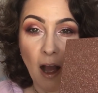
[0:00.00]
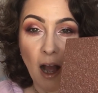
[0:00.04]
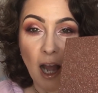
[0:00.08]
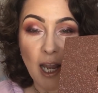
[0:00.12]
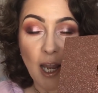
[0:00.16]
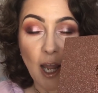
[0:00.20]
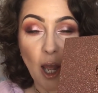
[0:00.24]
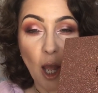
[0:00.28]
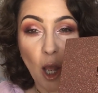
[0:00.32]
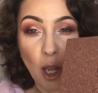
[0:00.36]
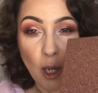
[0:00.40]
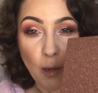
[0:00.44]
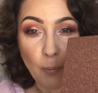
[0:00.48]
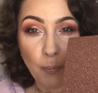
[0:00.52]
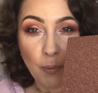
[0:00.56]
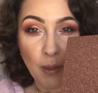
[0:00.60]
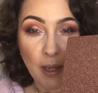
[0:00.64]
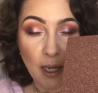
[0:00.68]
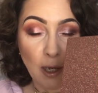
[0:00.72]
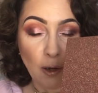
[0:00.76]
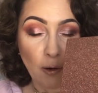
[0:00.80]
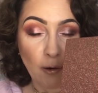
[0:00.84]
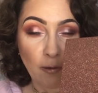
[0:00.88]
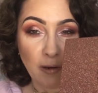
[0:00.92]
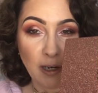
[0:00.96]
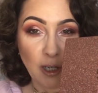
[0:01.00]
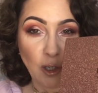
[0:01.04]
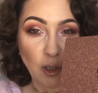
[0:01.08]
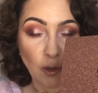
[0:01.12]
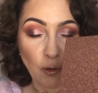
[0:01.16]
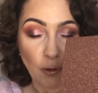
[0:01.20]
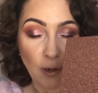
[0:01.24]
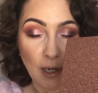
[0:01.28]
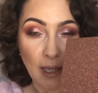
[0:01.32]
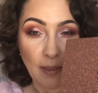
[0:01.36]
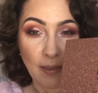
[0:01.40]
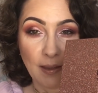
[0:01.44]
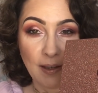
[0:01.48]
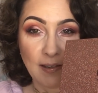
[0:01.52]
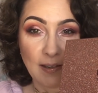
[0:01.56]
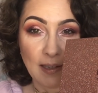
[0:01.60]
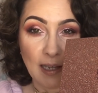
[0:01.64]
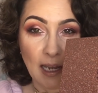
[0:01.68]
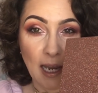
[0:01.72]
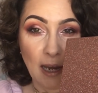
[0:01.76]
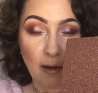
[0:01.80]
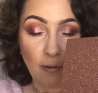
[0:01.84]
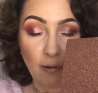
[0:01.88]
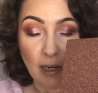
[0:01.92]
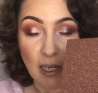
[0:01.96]
I hope that you're enjoying the
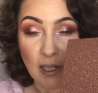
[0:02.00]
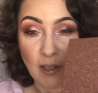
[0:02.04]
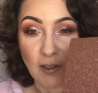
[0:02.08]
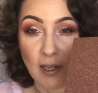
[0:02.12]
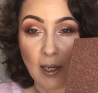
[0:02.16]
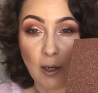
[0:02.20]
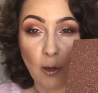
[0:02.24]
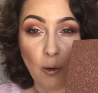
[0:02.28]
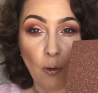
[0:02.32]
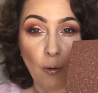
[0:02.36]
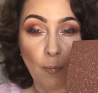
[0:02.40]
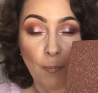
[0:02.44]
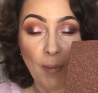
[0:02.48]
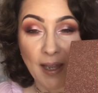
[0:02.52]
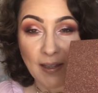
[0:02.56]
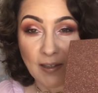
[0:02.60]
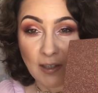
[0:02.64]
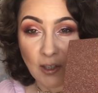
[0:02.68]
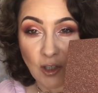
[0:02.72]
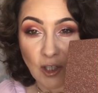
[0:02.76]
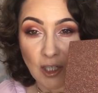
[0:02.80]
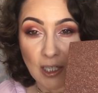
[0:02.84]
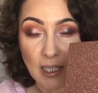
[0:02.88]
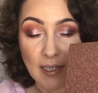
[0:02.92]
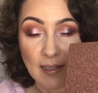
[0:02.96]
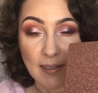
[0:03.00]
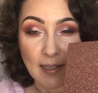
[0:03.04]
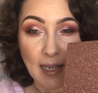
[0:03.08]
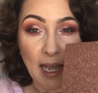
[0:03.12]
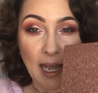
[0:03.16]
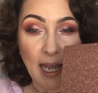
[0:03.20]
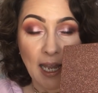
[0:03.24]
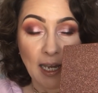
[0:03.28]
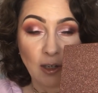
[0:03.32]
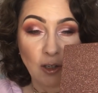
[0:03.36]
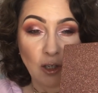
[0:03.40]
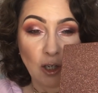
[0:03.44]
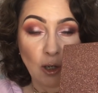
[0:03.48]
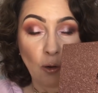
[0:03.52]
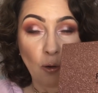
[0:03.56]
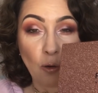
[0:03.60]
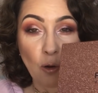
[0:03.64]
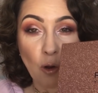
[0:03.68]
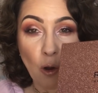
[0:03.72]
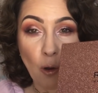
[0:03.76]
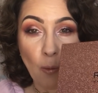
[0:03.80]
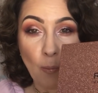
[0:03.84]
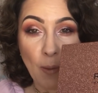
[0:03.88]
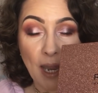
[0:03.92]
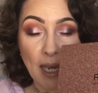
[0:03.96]
series. Your messages and your
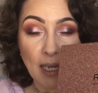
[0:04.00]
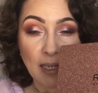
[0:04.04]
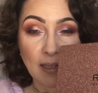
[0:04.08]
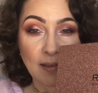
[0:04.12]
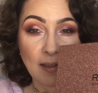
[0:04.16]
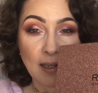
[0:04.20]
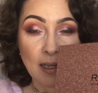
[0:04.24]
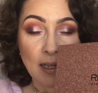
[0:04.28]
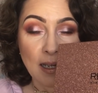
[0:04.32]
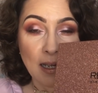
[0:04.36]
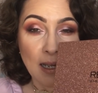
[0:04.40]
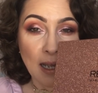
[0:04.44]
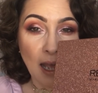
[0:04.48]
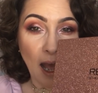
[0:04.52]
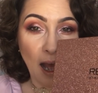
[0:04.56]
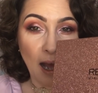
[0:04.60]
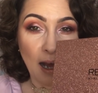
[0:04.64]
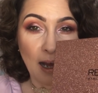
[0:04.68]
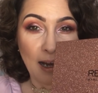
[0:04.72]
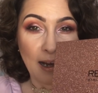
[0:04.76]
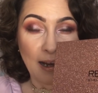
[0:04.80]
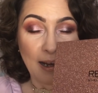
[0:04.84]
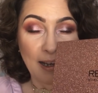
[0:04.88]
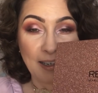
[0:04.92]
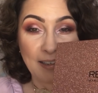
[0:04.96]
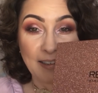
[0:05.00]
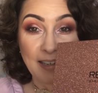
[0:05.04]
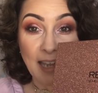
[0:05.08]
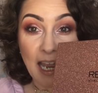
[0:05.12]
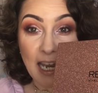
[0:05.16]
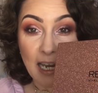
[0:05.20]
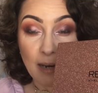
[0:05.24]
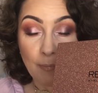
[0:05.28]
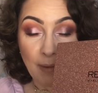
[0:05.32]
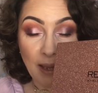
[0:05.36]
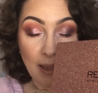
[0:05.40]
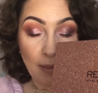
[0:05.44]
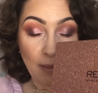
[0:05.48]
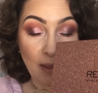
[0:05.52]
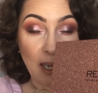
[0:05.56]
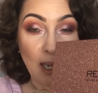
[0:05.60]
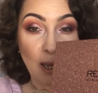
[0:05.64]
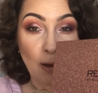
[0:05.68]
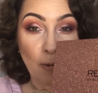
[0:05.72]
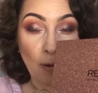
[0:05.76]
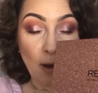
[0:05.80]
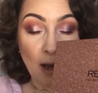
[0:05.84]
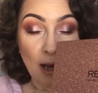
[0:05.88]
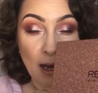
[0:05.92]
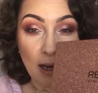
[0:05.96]
comments are telling me that
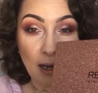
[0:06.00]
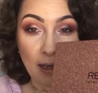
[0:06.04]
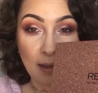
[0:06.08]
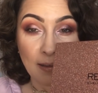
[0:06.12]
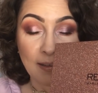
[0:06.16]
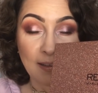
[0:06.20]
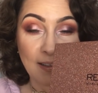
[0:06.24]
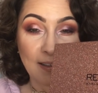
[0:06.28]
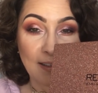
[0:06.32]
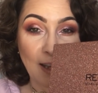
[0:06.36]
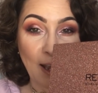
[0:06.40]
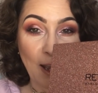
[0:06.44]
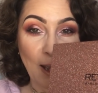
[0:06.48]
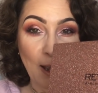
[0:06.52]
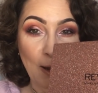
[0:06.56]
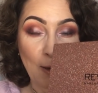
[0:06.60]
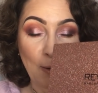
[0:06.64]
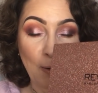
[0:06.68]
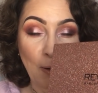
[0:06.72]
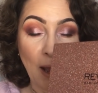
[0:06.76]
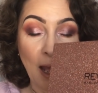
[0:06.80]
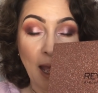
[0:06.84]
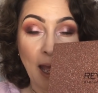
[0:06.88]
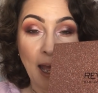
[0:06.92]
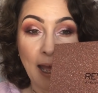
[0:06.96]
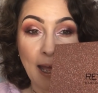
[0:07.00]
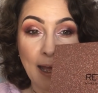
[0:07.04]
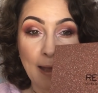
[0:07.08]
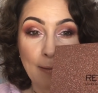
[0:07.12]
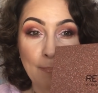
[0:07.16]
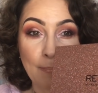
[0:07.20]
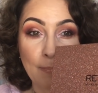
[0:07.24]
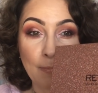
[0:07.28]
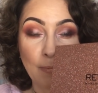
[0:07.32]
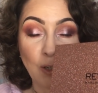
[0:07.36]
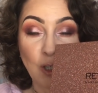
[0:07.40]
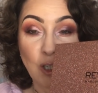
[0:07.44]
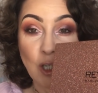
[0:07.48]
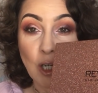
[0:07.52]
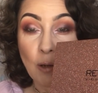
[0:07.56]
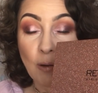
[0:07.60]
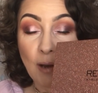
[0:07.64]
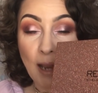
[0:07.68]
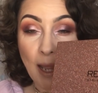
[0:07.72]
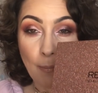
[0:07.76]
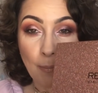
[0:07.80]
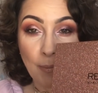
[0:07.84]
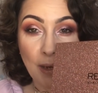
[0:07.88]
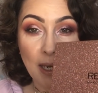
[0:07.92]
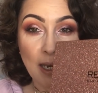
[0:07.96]
you are, so do
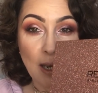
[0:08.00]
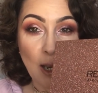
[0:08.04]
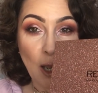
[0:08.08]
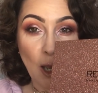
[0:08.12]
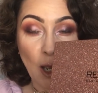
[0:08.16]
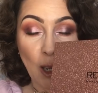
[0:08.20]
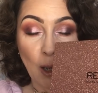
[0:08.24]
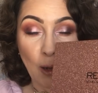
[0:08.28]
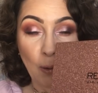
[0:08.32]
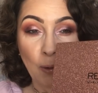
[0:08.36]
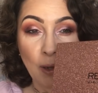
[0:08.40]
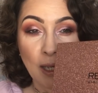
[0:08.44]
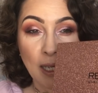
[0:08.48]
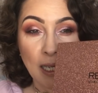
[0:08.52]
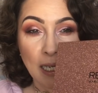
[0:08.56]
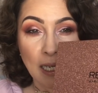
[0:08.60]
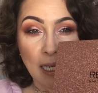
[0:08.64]
let me know.